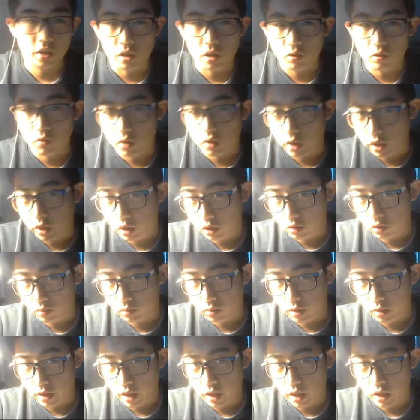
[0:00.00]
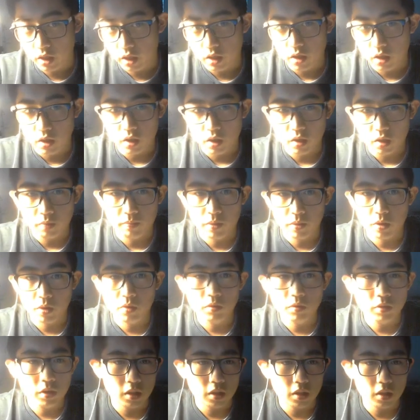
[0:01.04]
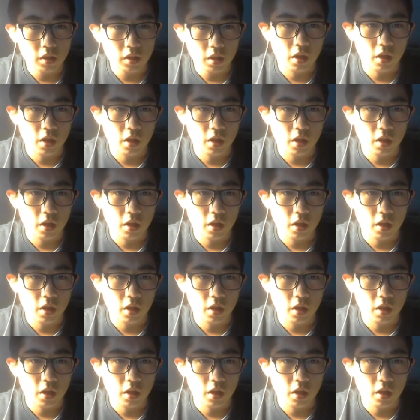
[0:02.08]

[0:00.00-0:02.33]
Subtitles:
I would like to play Pilsen,